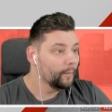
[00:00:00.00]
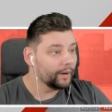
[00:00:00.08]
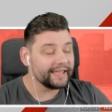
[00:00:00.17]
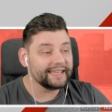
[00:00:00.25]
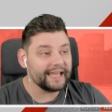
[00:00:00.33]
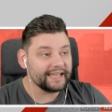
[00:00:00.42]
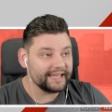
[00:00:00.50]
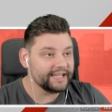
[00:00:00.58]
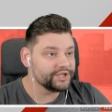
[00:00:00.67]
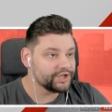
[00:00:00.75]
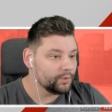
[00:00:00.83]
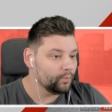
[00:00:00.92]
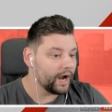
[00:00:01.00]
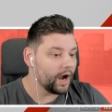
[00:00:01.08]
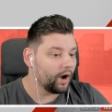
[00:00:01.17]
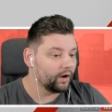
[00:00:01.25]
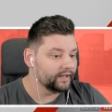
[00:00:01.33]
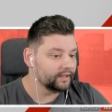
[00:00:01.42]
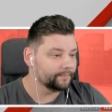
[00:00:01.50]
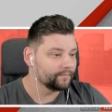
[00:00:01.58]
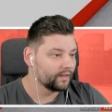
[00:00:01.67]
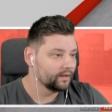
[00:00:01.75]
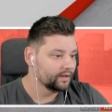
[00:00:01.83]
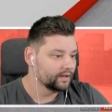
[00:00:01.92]
Well, I can get kitchenware on it.
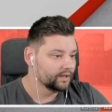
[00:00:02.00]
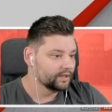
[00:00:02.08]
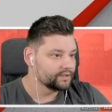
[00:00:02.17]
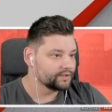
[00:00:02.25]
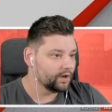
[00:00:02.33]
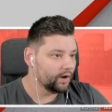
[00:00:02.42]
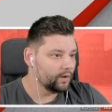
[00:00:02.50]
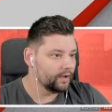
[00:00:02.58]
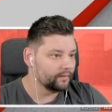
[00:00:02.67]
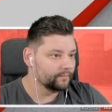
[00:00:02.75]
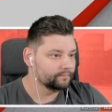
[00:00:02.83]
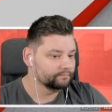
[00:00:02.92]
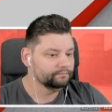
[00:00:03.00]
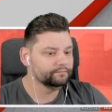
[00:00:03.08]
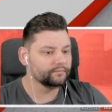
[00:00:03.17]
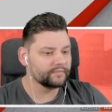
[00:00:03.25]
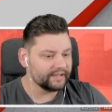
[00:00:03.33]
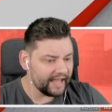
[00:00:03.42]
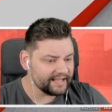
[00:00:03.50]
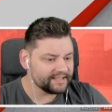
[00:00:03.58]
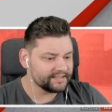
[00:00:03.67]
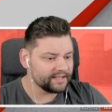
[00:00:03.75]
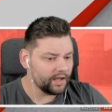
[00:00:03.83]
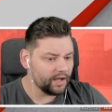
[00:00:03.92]
So let's